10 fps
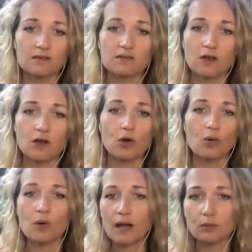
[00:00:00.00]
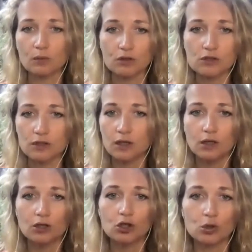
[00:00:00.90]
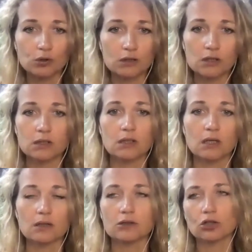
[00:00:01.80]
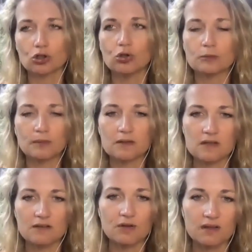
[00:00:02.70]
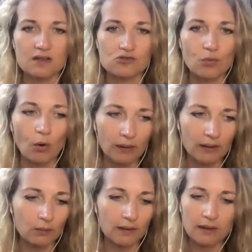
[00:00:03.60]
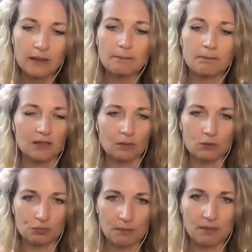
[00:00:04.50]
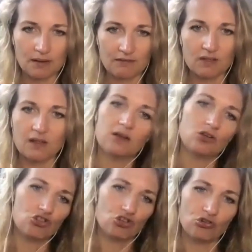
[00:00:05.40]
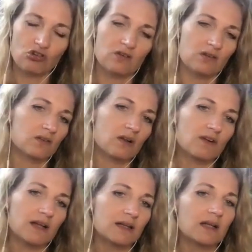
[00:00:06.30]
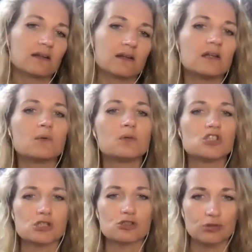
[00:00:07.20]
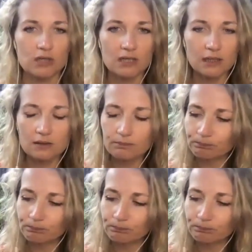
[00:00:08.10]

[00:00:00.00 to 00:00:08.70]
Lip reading: So I would cook, not cook because everything is raw, by the way, but I would prepare everything, the juices and stuff like that, and he would just drink it.